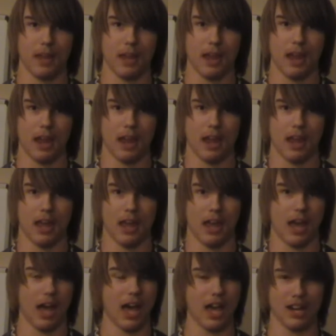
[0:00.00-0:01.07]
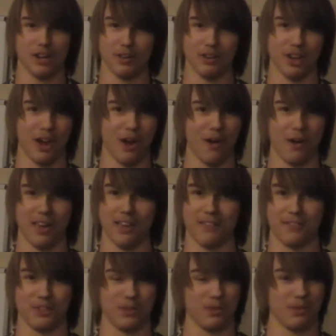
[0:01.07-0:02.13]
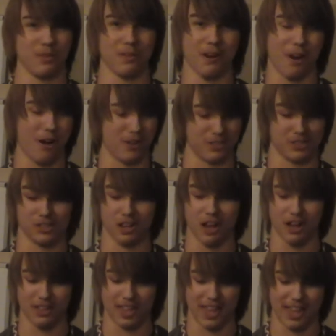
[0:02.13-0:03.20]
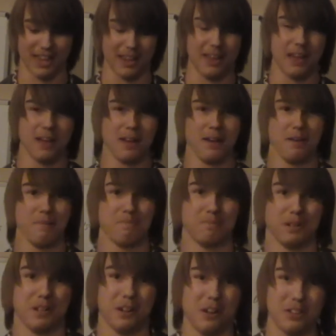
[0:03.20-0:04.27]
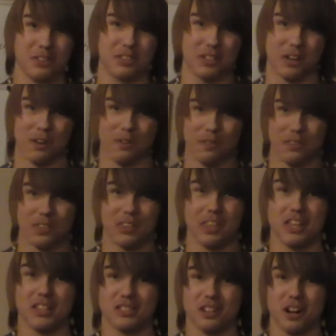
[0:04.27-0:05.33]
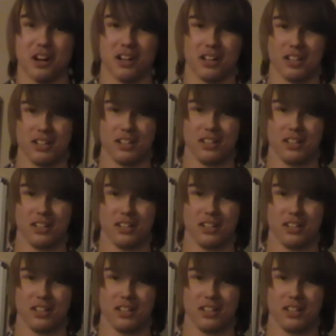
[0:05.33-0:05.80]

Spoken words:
I don't know if you all saw that, but also they started.